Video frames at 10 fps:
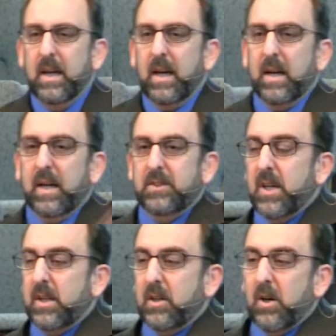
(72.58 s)
and I
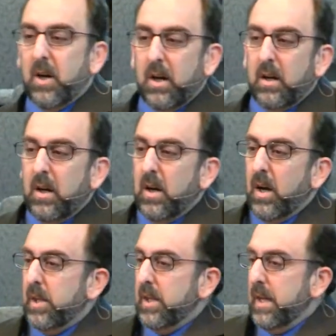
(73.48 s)
saw the car
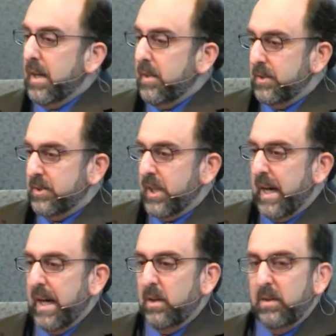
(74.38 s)
on the other
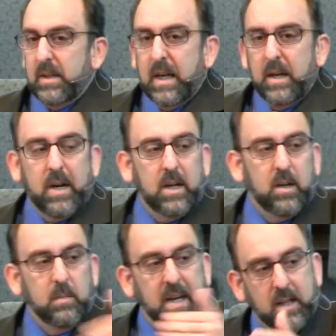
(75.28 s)
side getting ready
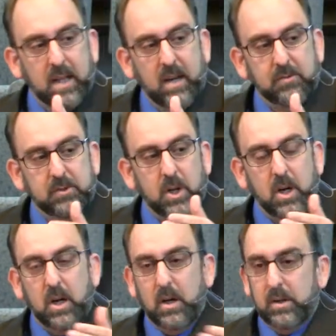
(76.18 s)
to make a left
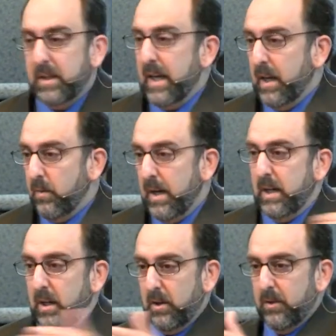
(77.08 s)
turn, getting
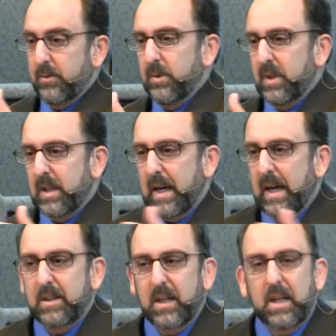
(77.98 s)
ready to go through the
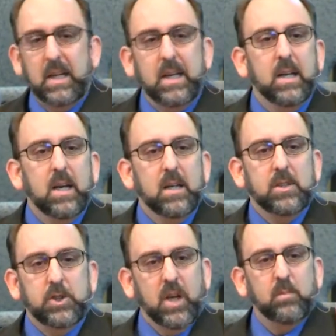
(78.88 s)
light, and he
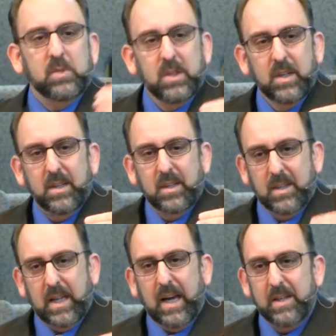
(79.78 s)
jumped the
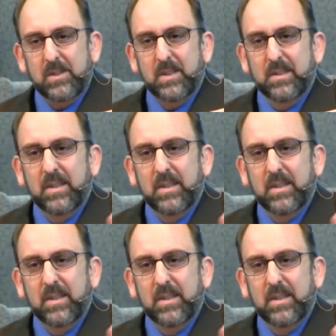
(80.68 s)
light,